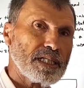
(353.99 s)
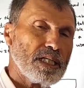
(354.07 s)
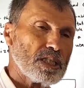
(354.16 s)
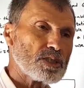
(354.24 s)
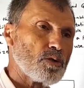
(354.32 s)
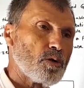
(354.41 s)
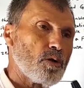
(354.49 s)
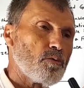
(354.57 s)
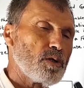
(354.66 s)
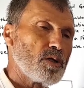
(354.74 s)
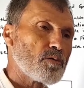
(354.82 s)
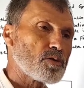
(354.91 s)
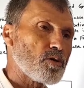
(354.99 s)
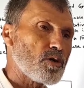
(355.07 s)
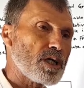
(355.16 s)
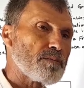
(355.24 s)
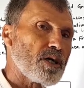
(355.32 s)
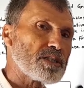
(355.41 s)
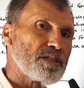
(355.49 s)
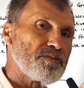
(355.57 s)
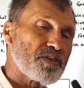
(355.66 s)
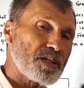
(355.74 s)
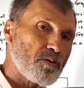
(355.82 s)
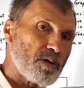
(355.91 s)
So we're talking about the
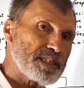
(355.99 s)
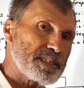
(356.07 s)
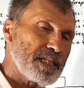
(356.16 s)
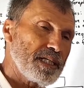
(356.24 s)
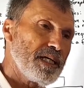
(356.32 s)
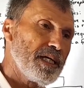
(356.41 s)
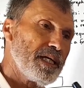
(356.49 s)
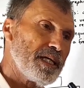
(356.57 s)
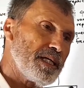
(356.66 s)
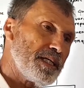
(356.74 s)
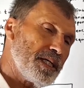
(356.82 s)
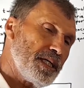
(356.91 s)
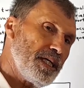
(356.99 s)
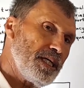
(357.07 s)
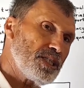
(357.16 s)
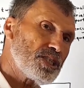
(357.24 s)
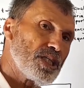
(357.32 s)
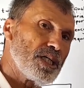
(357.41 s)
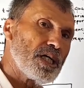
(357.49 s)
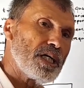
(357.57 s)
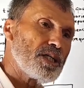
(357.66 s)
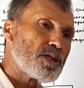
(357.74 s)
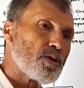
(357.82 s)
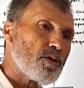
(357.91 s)
frequency in each,
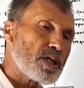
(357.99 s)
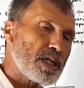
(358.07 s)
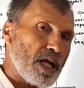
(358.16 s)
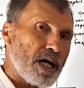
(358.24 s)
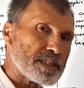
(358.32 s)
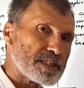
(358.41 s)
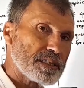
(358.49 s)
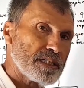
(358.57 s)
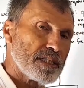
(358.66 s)
class.